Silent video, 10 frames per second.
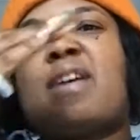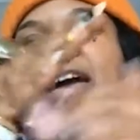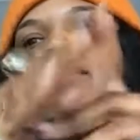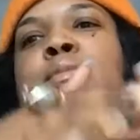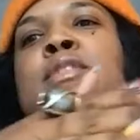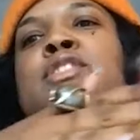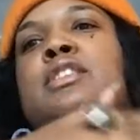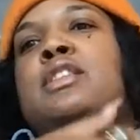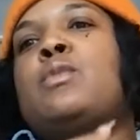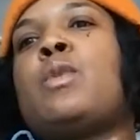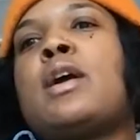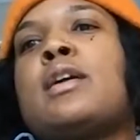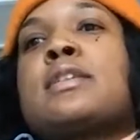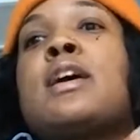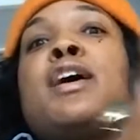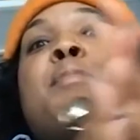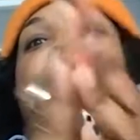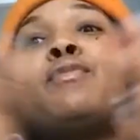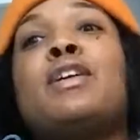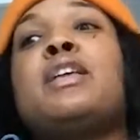women shit that works, but
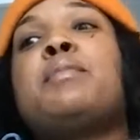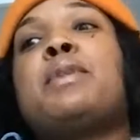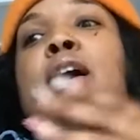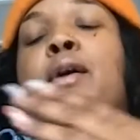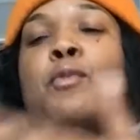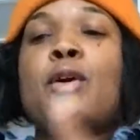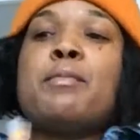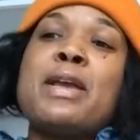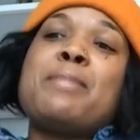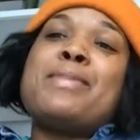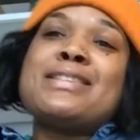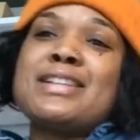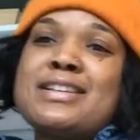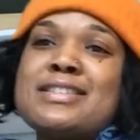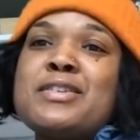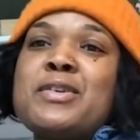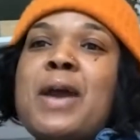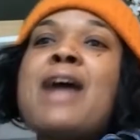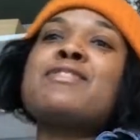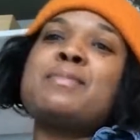we're in business, so you
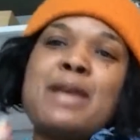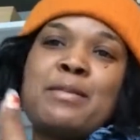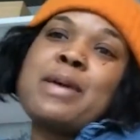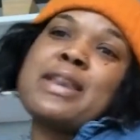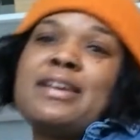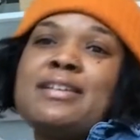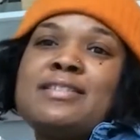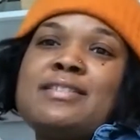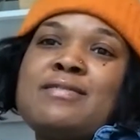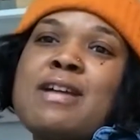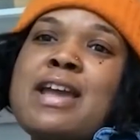have to make money, right?